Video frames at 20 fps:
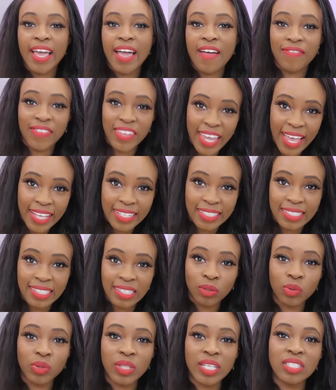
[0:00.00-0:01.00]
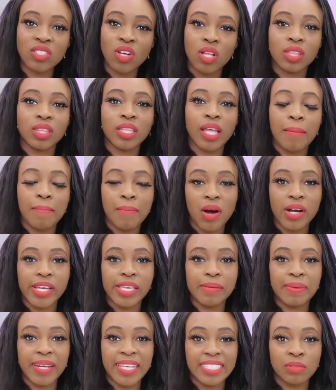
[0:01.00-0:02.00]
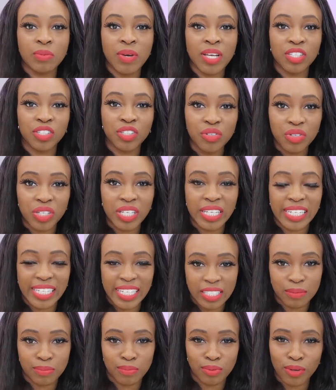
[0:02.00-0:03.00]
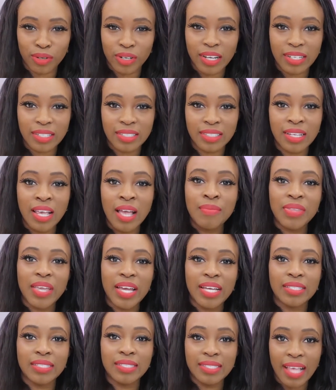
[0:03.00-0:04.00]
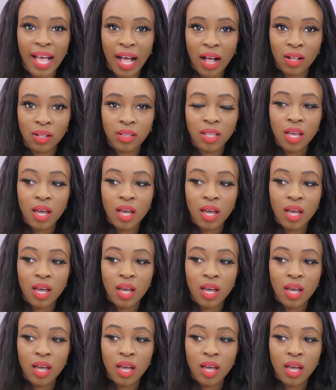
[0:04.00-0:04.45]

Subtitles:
and the Etsy, all these online marketplaces where you can list products and sell.